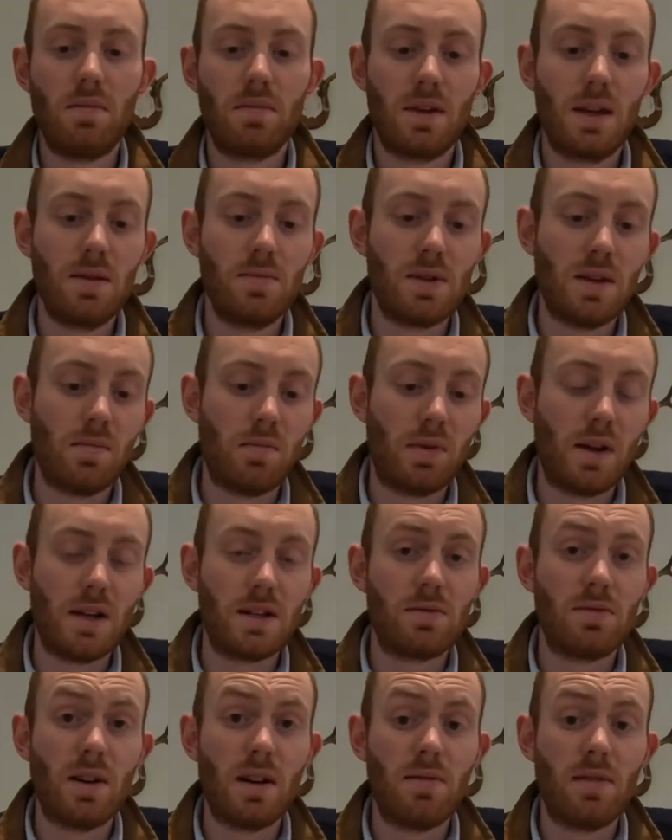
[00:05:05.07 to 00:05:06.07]
keeps it in
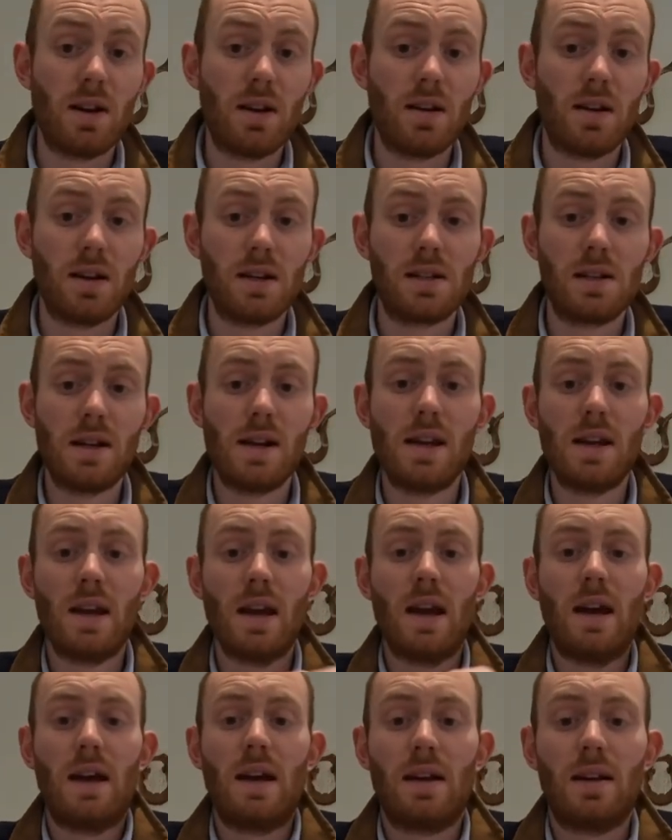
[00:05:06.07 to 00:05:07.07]
place really, really
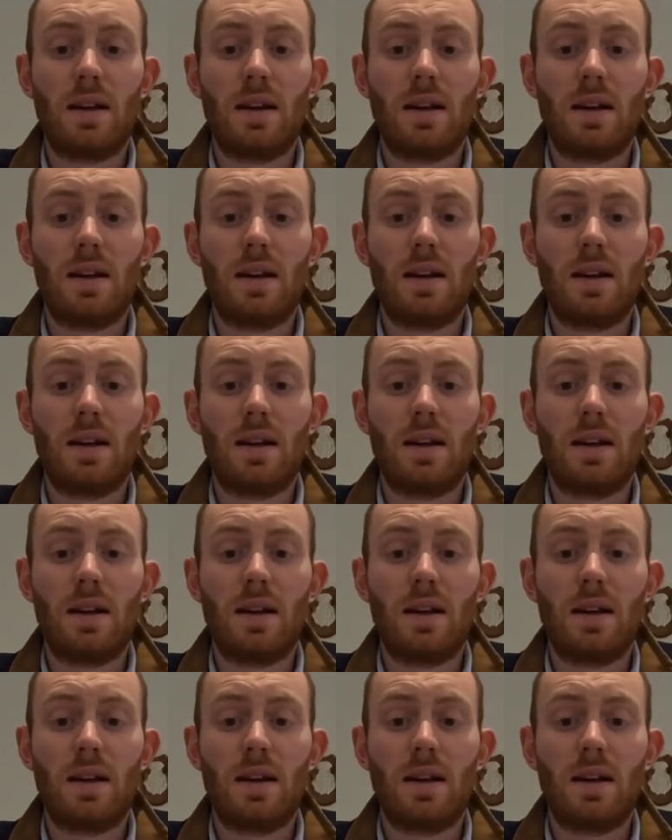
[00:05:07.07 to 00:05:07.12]
nicely,